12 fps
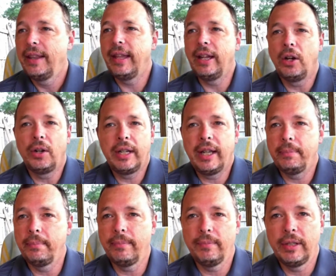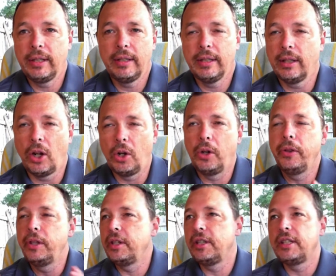they all get
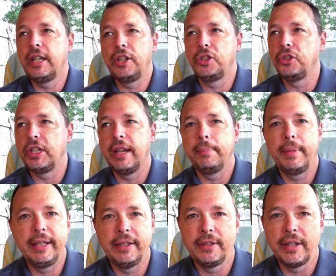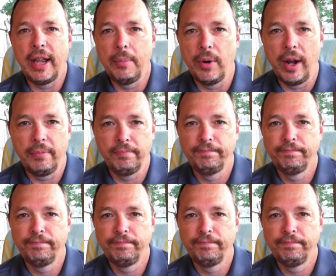all the decisions get made the same way,